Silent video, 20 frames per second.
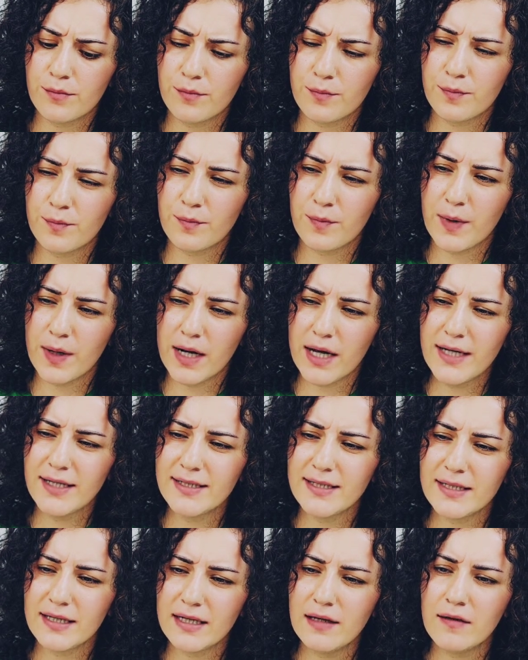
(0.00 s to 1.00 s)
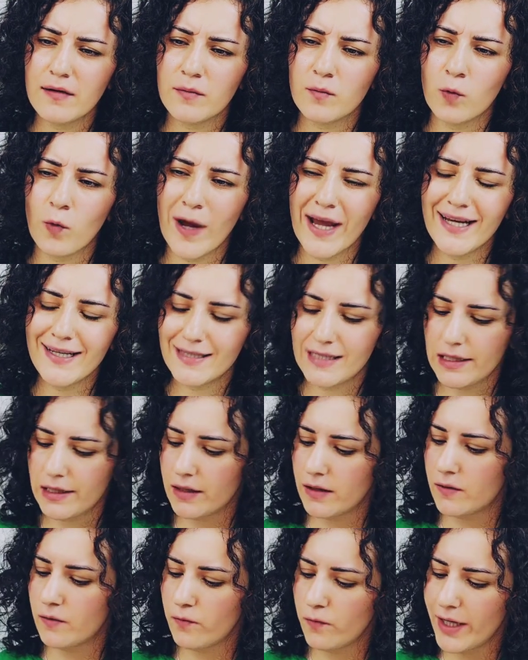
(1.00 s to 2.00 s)
but I see them
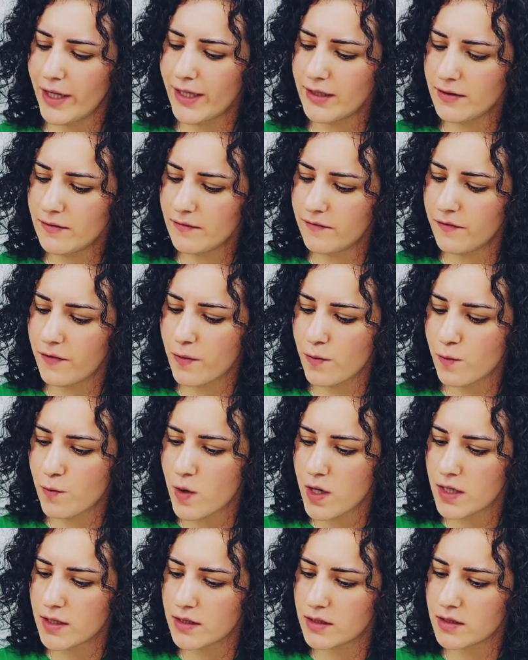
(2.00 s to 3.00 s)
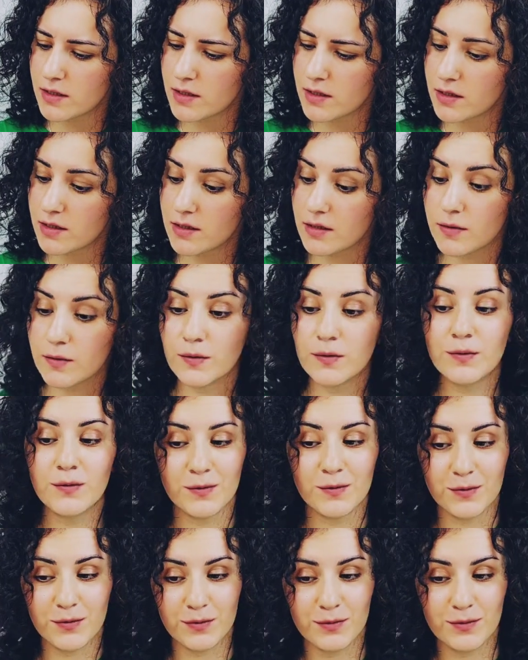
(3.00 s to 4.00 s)
waiting. Waiting for what? Oh.